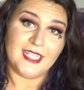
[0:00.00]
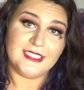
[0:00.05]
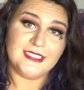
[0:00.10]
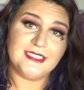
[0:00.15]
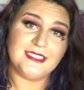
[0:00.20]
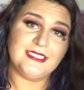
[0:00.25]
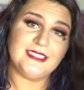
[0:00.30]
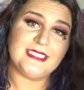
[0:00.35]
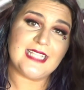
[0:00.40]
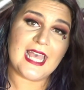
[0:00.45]

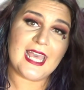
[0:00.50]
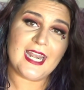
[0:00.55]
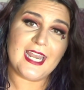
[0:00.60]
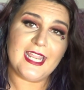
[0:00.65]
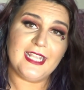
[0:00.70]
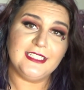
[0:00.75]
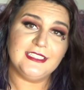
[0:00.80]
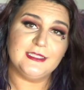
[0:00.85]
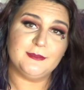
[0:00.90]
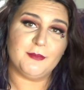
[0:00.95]

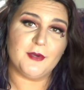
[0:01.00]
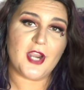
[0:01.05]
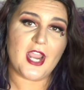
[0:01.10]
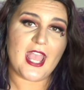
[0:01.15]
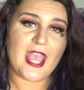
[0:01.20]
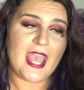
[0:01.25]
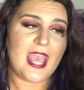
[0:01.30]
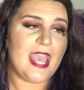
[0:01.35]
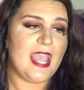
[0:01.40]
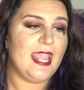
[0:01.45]
Setting
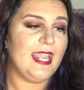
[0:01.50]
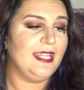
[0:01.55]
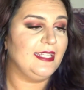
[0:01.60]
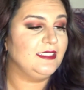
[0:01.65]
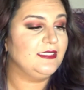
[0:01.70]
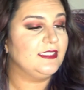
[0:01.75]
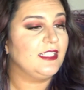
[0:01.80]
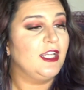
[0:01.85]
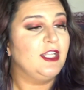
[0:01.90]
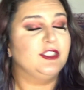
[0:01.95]

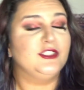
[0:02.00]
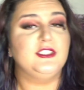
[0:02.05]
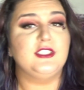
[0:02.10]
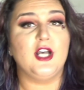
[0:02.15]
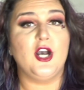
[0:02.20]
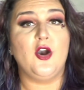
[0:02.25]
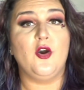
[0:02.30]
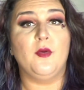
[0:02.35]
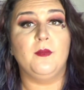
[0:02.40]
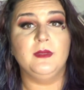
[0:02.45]
sprays.
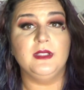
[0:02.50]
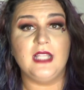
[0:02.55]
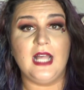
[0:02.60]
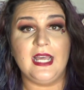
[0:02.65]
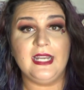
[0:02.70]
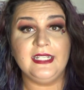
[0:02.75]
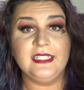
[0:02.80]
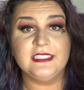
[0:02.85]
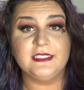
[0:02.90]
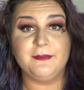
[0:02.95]
So
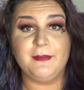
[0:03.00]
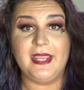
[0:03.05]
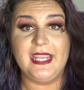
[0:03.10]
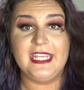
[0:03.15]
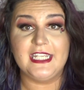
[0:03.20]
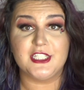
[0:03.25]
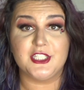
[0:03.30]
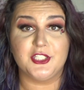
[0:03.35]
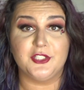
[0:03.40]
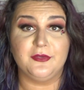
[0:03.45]
Milani's
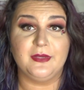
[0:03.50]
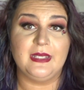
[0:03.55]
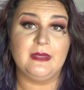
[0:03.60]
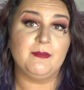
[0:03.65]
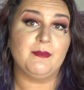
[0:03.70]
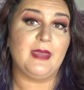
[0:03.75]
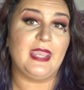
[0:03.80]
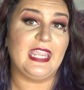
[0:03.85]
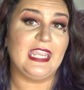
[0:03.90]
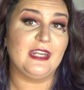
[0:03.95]
Make It
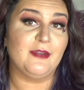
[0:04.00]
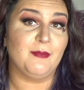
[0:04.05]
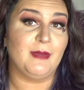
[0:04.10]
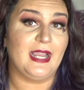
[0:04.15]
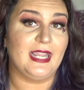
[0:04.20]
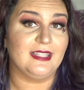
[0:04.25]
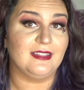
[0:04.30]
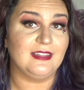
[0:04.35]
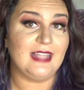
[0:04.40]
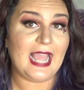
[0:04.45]
Dewy made
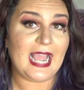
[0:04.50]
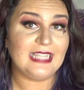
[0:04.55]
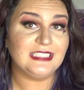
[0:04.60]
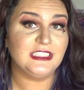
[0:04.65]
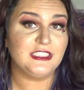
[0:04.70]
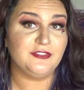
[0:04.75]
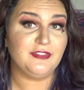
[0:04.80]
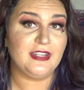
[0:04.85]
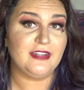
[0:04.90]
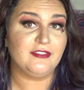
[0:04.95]
my
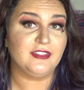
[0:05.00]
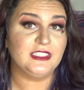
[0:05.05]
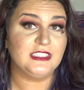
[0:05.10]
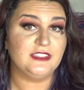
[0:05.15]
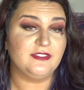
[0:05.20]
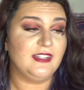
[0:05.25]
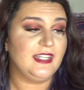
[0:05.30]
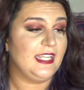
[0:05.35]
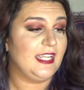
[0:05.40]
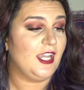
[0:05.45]
last
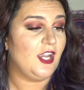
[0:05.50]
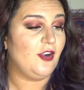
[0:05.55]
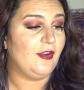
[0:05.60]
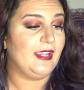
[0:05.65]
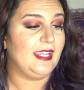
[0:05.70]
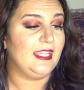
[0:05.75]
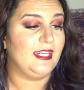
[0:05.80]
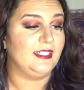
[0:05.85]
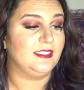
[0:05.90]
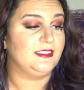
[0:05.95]
favorites
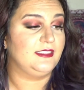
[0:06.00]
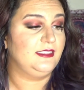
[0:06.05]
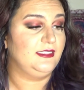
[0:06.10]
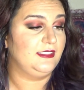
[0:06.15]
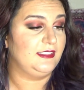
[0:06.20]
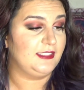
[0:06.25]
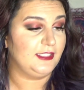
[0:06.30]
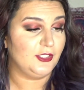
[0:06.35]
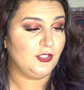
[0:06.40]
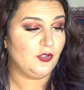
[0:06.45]
video. It is
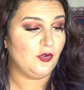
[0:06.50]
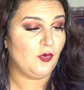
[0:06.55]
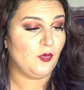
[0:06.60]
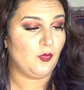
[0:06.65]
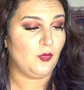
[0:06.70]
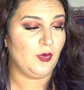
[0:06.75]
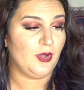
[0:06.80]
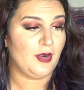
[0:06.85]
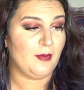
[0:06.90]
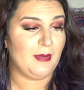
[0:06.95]
still
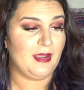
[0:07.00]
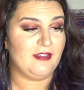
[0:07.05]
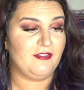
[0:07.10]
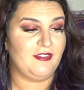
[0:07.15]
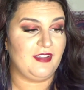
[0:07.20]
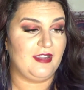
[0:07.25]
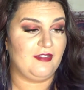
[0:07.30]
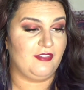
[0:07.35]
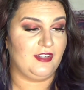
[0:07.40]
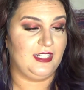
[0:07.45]
one of my
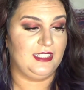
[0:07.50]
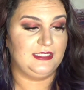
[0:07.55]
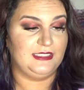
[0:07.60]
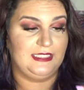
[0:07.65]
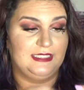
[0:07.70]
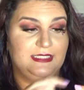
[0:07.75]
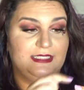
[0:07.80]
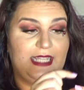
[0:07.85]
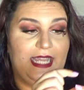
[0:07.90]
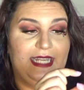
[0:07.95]
favorites.
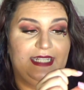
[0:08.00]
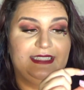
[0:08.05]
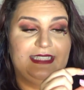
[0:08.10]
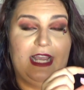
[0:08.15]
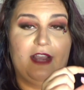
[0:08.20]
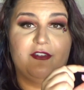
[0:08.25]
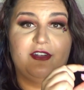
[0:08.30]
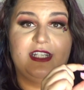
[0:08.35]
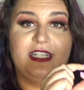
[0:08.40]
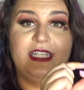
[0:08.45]
It's like
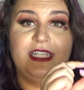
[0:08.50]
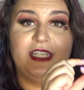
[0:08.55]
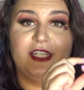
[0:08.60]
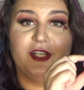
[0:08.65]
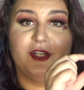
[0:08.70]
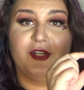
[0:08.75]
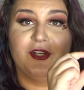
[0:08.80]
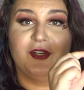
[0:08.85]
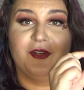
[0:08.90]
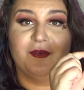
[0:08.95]
down to
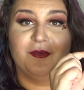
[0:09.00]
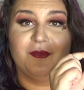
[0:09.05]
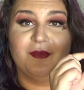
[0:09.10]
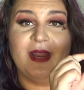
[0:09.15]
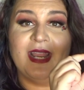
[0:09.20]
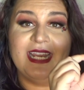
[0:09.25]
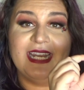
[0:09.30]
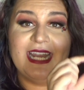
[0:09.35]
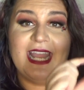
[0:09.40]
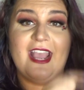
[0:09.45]
here
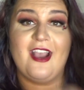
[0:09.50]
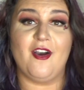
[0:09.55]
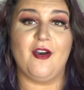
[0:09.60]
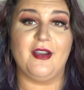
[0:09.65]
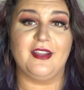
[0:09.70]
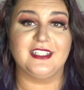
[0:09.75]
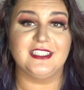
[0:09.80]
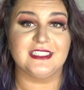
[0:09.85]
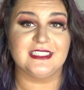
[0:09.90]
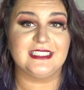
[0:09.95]
right now.
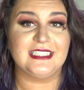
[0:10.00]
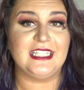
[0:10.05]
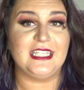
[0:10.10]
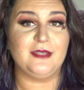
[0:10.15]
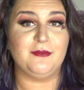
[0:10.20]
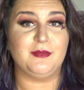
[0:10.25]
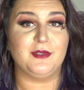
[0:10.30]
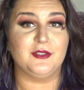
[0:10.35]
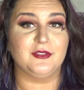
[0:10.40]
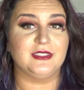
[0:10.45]
I just
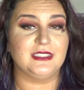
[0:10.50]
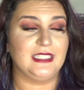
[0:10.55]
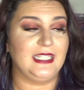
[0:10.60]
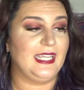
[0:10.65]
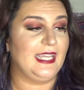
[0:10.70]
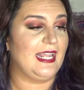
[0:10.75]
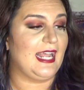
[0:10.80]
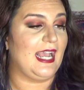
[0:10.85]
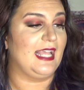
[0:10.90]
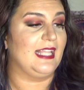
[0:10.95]
keep
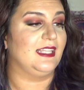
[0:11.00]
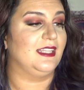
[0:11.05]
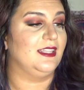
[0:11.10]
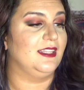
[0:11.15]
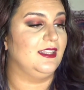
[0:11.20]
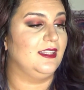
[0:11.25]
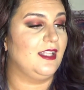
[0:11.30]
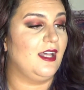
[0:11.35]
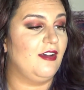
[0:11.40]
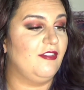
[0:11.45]
using it. I
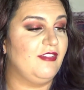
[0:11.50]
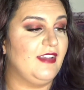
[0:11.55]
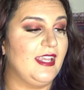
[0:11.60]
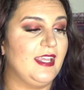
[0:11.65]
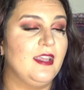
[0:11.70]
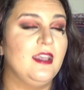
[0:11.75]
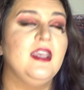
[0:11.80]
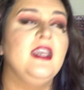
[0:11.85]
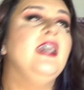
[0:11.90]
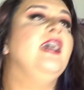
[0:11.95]
love
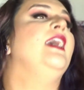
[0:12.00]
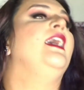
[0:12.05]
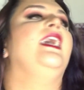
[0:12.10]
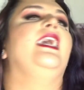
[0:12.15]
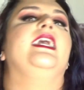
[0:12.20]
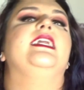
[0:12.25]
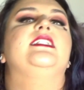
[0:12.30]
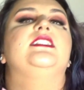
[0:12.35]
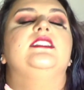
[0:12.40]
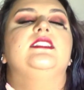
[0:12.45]
it.
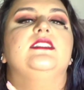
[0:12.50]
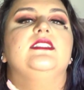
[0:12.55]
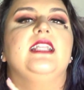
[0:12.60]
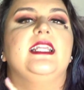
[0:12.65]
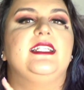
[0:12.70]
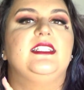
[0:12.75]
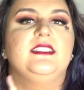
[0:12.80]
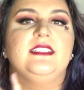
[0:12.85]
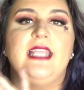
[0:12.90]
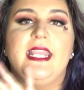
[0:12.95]
It
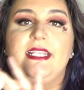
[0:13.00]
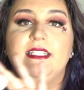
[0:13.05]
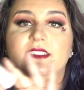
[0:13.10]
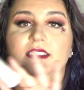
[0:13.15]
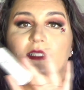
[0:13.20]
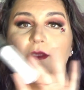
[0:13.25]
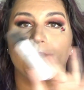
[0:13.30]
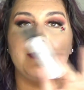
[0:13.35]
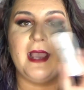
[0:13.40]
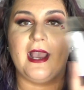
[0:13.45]
like
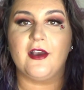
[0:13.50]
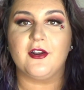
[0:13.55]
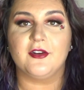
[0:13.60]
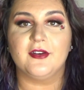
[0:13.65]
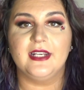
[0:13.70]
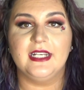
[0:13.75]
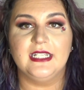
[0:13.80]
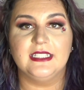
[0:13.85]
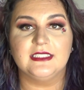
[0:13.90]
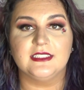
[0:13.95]
takes the
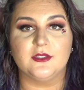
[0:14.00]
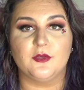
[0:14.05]
powderiness